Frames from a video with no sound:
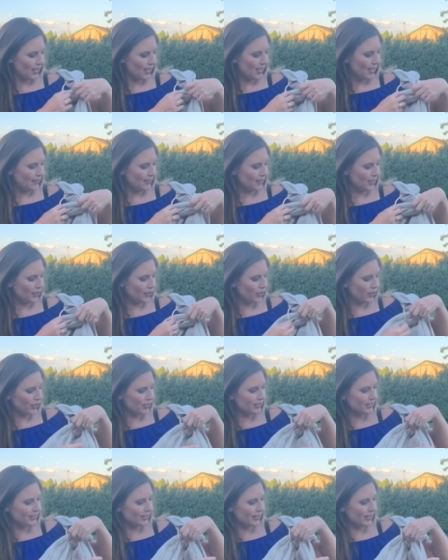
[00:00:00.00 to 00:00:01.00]
then you're going
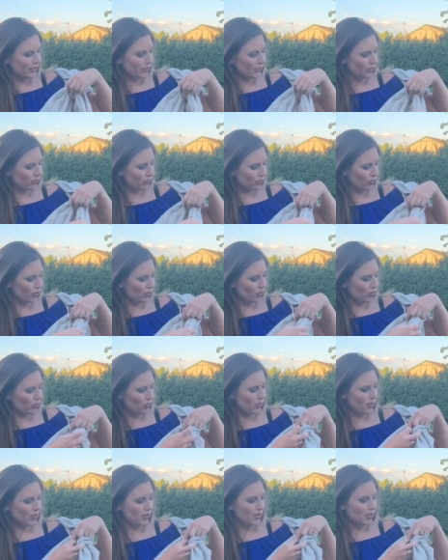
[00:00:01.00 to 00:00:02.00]
to stick it through
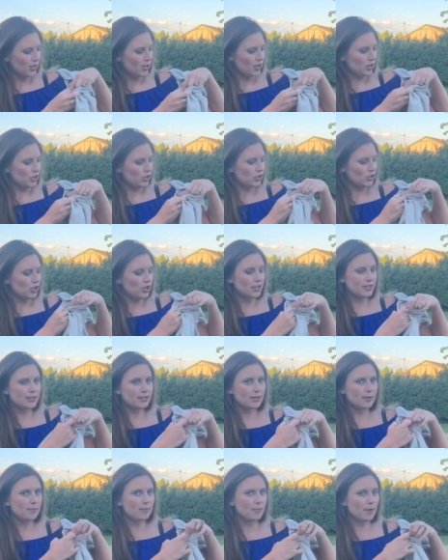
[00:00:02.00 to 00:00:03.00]

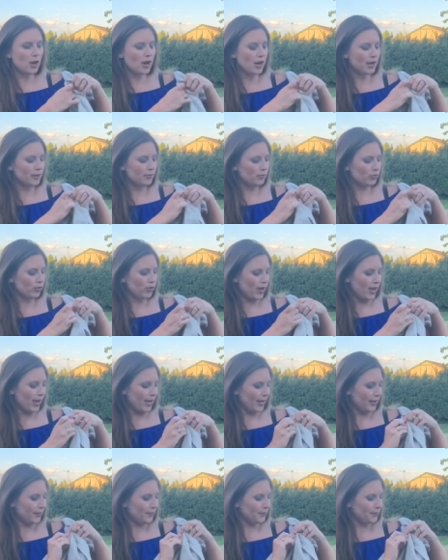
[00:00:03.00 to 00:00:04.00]
just the bottom ring,
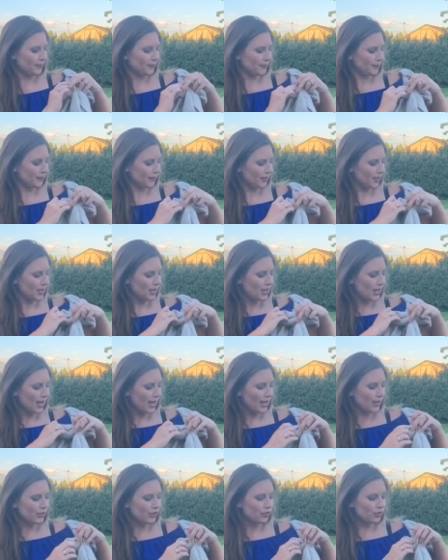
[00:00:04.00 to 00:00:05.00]

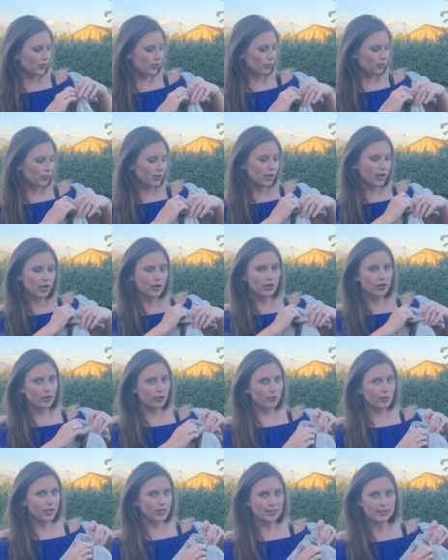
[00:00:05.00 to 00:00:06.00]
and you can wear
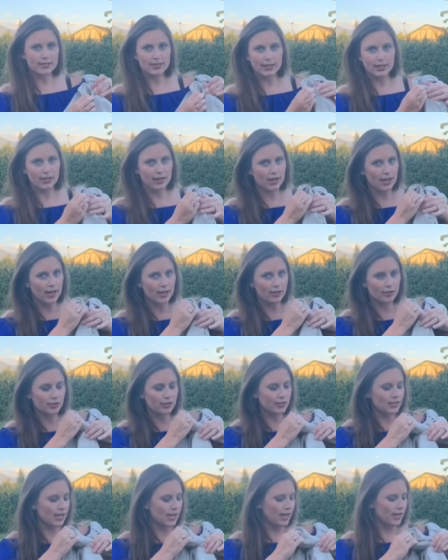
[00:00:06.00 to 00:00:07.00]
your ring sling on either
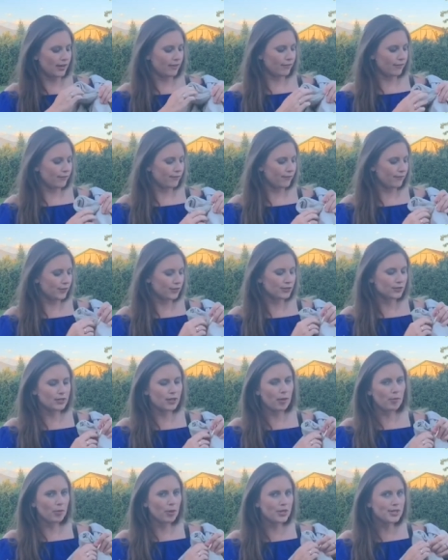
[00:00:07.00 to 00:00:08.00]
side. For
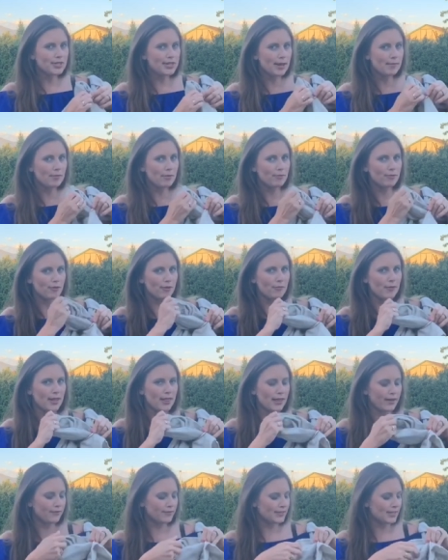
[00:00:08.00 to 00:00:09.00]
some reason I prefer my
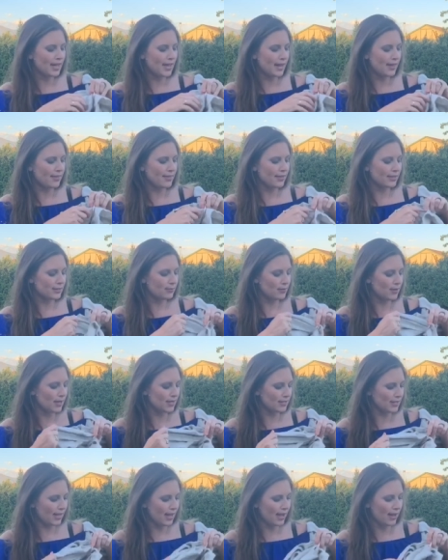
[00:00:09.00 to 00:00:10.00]
left side. I think it's
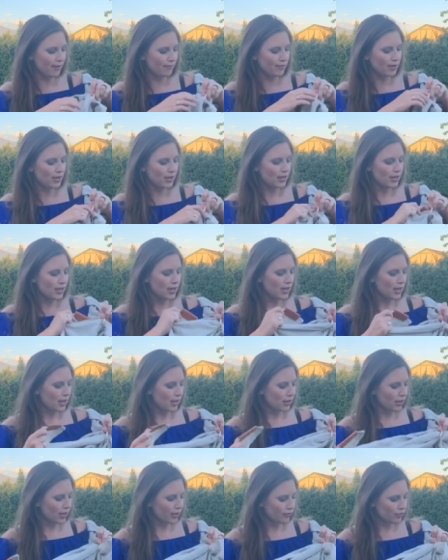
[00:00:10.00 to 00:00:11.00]
because I have
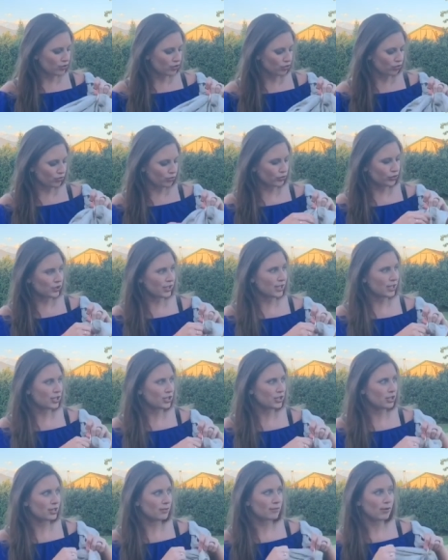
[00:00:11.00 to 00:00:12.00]
a lot of shoulder
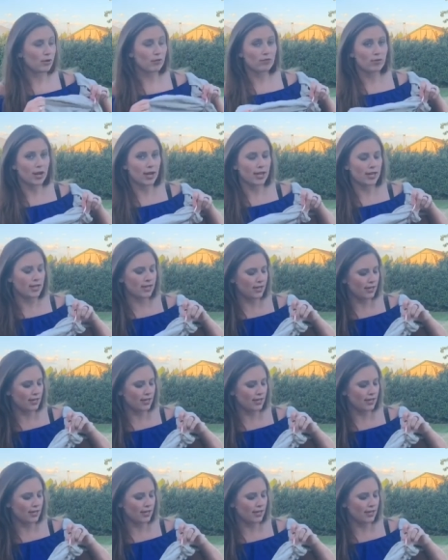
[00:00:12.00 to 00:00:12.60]
tension in my right,